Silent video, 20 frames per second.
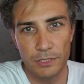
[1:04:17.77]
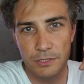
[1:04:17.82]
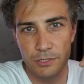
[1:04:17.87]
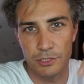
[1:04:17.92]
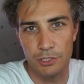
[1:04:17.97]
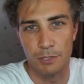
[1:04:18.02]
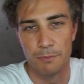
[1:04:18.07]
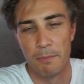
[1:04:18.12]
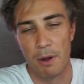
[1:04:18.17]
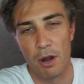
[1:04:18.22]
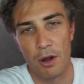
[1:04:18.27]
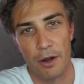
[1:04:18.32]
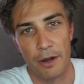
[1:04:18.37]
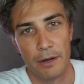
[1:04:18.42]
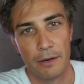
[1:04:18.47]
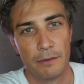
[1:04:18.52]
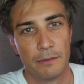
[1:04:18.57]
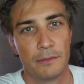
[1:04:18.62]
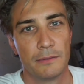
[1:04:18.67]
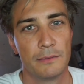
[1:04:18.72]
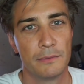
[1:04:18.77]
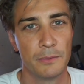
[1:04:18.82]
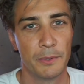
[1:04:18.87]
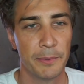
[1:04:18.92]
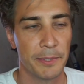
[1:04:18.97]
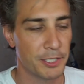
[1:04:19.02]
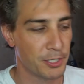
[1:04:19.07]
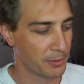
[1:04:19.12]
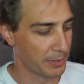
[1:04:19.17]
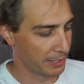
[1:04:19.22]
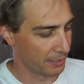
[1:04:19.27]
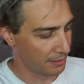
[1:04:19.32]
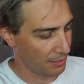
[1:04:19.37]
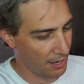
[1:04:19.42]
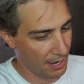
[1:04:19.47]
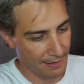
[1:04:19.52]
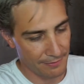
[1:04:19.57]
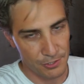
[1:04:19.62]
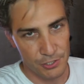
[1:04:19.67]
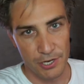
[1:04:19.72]
Tomorrow we'll be doing a
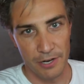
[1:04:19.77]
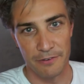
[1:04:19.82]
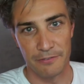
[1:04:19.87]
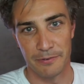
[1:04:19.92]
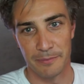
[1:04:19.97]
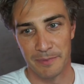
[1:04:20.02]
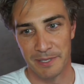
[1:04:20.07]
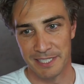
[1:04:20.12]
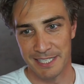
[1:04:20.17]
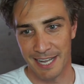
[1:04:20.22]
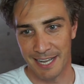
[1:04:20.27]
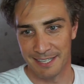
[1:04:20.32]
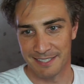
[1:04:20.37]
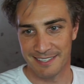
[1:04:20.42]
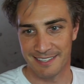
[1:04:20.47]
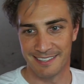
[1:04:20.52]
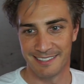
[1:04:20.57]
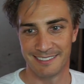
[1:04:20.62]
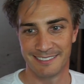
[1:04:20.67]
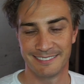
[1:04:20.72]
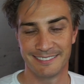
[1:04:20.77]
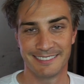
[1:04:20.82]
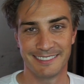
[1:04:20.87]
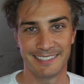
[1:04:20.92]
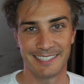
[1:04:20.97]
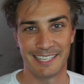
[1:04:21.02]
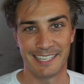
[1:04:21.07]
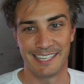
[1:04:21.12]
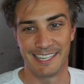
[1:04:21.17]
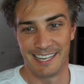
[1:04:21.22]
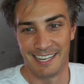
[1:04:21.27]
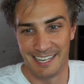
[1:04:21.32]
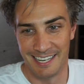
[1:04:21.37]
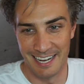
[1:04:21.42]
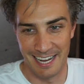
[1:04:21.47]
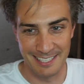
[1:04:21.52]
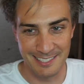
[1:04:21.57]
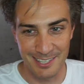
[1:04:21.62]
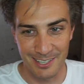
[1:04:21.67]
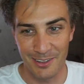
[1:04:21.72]
live show from the desk.
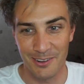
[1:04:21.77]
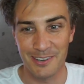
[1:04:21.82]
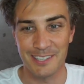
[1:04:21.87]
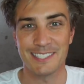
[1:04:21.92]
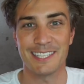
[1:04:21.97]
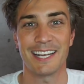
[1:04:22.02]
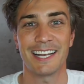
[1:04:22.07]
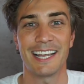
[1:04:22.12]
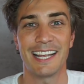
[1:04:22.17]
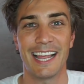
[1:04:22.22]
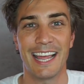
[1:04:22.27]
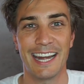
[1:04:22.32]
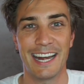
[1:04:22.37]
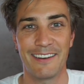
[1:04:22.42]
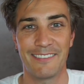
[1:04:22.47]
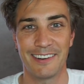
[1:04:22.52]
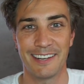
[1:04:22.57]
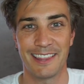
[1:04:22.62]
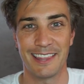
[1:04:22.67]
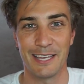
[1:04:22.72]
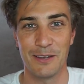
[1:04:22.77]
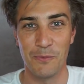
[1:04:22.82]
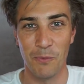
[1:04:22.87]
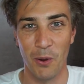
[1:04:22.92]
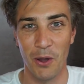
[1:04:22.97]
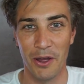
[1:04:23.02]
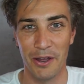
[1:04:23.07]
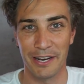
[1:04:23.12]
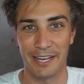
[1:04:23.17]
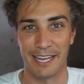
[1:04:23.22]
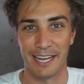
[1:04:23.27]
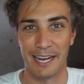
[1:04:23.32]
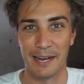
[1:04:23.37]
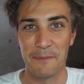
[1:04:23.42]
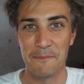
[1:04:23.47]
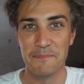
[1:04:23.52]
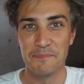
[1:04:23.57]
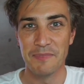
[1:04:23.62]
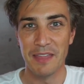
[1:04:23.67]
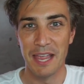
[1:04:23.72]
As long as I can get everything working,
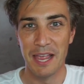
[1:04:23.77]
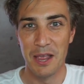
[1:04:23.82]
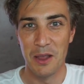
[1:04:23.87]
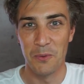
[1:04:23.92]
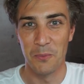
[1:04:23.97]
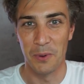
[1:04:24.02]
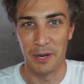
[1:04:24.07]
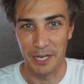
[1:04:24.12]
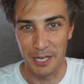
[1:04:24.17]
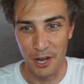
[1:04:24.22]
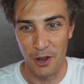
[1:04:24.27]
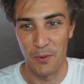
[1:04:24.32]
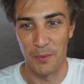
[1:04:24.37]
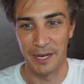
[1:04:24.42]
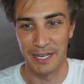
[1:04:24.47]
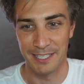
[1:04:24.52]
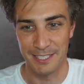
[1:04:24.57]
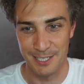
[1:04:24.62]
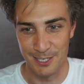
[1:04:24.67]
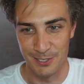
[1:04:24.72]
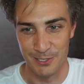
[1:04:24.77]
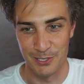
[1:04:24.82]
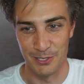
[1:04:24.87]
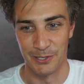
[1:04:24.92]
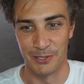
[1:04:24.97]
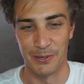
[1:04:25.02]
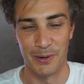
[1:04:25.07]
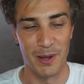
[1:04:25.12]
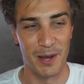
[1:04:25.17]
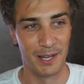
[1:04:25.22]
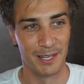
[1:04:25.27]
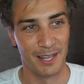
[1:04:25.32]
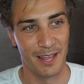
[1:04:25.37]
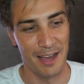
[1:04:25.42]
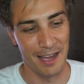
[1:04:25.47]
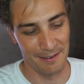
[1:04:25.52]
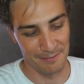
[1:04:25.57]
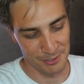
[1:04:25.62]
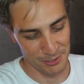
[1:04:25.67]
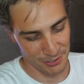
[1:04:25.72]
we're going to do a
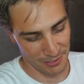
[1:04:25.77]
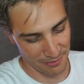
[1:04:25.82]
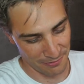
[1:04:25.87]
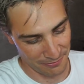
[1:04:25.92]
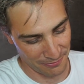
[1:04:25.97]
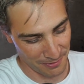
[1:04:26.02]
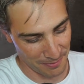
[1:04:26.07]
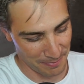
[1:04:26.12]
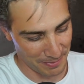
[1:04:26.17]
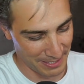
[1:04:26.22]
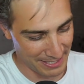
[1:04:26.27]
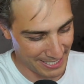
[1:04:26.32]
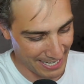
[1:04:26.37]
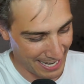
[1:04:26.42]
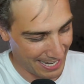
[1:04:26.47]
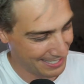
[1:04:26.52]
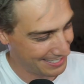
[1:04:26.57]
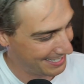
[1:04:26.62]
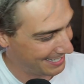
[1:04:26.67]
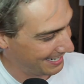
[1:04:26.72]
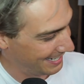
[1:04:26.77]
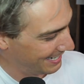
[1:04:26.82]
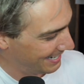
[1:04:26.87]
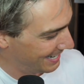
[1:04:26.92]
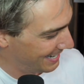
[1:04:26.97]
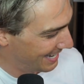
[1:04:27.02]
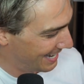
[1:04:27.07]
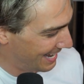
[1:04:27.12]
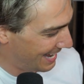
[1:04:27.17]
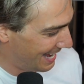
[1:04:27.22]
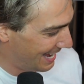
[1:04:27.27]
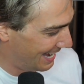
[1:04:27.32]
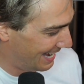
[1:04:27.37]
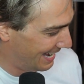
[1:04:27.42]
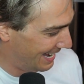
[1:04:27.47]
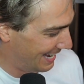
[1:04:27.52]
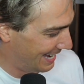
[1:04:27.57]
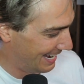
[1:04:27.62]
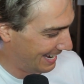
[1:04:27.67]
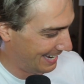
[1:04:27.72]
live show from the desk.
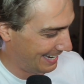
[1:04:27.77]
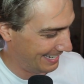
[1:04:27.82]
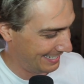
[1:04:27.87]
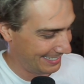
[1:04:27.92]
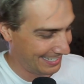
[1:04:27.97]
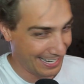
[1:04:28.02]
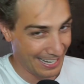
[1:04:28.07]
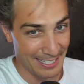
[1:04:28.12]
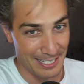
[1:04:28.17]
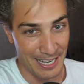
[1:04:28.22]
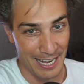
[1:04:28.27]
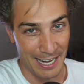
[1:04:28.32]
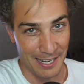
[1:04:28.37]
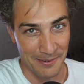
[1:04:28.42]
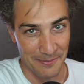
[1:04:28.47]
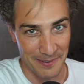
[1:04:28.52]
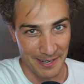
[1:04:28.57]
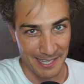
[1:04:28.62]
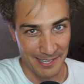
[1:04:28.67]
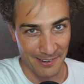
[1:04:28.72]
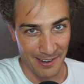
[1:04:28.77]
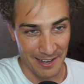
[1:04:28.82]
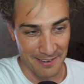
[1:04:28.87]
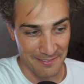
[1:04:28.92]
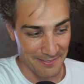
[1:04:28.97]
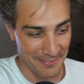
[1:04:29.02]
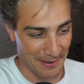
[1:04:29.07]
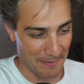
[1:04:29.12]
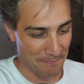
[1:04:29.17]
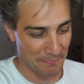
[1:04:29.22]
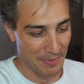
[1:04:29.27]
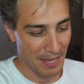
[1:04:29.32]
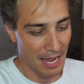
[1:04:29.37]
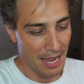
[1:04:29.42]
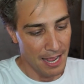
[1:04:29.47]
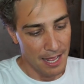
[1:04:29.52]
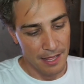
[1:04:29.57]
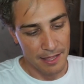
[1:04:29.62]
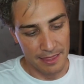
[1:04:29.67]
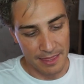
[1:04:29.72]
It'll be great fun.
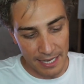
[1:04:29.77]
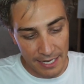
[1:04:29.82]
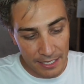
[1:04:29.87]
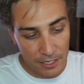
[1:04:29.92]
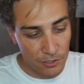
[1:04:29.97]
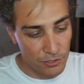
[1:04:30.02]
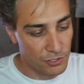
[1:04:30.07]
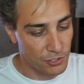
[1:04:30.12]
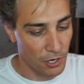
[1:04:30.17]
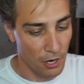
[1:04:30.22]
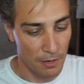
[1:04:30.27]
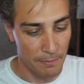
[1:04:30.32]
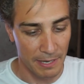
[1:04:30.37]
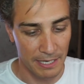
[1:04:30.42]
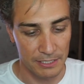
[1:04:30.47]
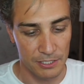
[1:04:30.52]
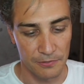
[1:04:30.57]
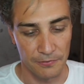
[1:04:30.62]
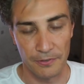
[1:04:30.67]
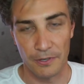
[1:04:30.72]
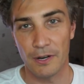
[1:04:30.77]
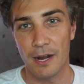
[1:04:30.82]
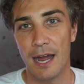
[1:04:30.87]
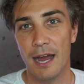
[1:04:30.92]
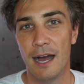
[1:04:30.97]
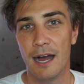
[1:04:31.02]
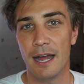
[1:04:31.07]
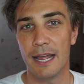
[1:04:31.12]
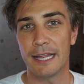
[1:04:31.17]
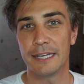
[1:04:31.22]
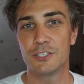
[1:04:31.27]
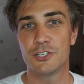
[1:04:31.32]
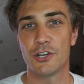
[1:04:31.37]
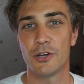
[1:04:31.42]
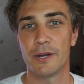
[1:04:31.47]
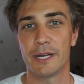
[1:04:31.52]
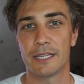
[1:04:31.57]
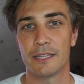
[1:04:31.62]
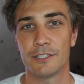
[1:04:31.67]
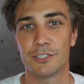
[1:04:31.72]
Thank you so much for
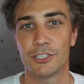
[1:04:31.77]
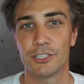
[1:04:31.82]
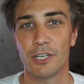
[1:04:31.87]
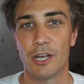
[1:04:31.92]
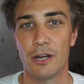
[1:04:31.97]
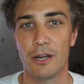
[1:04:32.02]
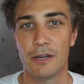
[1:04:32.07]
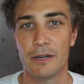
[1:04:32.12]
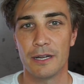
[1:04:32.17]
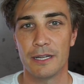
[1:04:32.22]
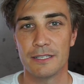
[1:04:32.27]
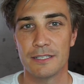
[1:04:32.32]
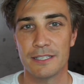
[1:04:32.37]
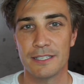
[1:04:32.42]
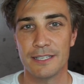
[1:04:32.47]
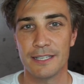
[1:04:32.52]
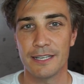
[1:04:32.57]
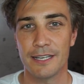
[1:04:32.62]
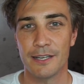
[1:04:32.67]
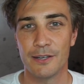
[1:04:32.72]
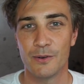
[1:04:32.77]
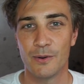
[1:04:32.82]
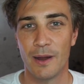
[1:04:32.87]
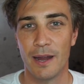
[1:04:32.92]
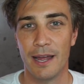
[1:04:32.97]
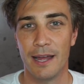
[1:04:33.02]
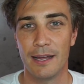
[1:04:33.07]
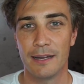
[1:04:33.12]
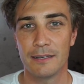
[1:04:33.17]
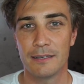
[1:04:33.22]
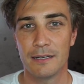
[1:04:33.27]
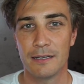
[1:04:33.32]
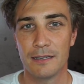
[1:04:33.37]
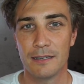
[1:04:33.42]
enjoying the show and sticking around.